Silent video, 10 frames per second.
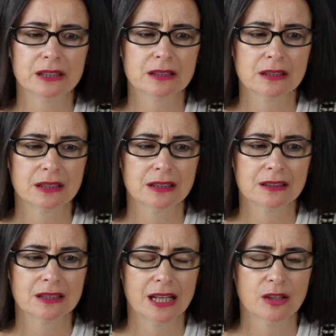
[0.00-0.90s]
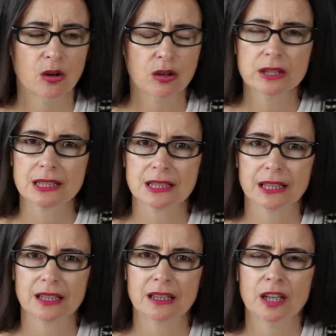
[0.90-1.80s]
and
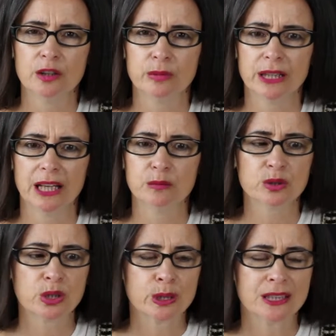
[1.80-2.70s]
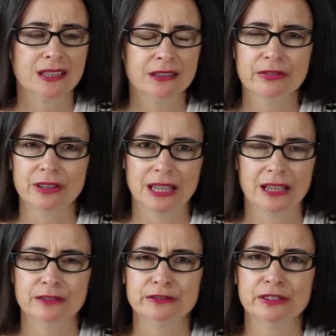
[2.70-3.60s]
honestly be able to give
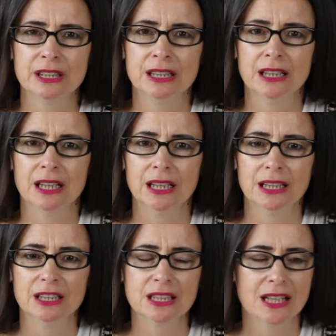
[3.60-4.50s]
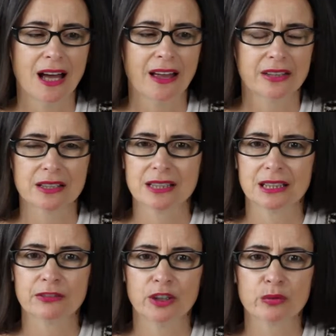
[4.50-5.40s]
love to others,
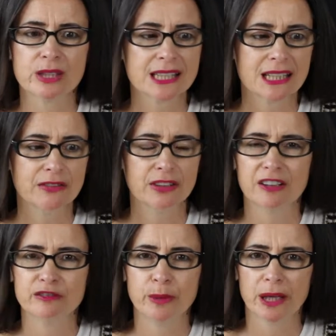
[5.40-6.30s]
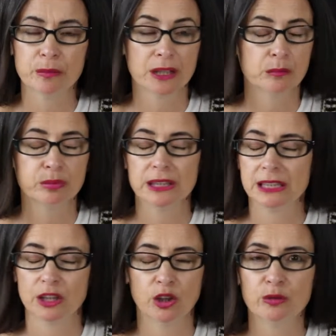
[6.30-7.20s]
and if I receive love back, be
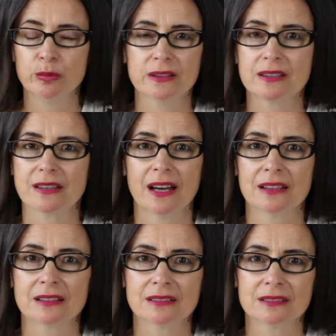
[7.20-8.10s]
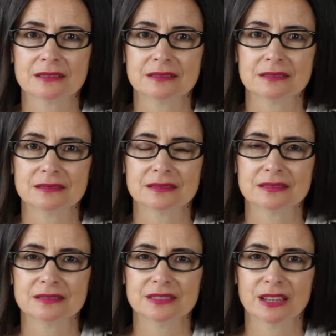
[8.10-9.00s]
completely open to that.
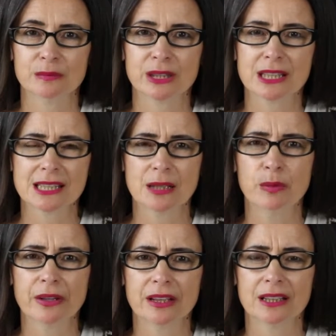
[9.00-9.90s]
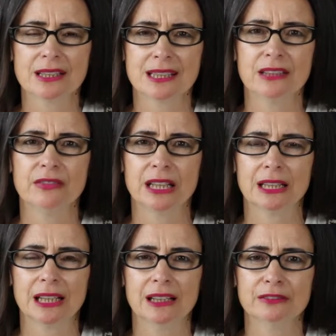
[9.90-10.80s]
Because someone that is
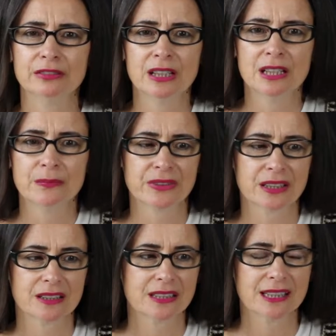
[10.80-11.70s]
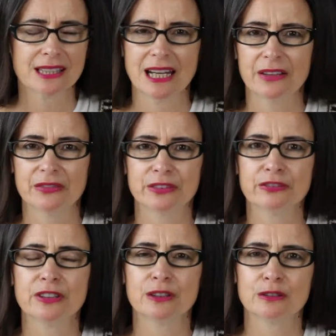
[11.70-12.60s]
giving love doesn't have a
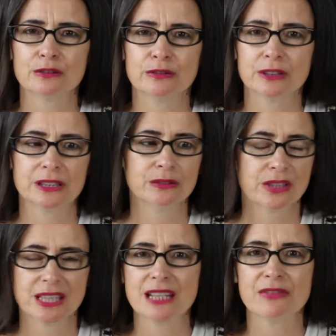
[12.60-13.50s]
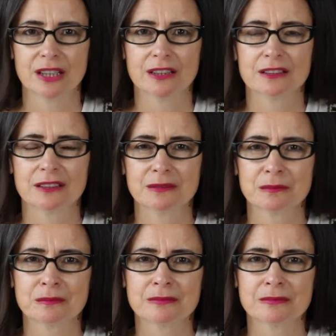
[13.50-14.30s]
fear in receiving it.